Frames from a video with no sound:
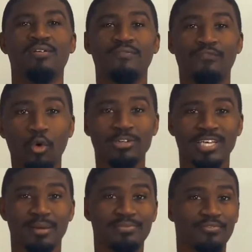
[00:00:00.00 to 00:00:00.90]
Four
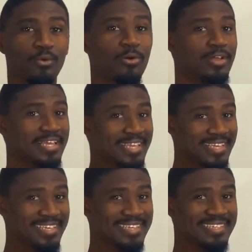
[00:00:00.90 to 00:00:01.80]
times 4
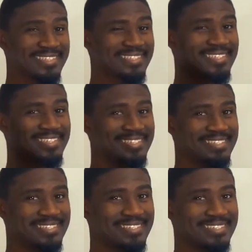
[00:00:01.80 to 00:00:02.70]
is
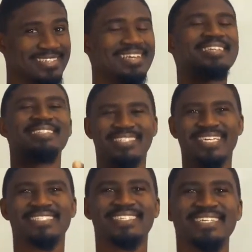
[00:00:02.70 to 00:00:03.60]

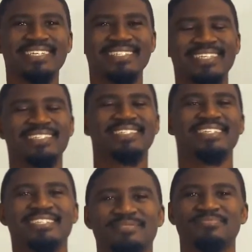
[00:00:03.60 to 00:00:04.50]
16.
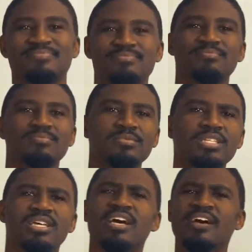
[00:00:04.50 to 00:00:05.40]
16.
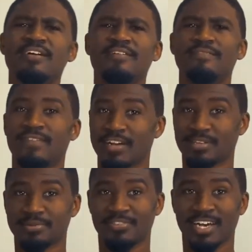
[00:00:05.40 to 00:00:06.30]
5
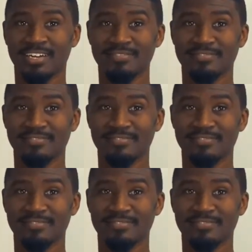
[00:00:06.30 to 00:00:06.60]
times 5?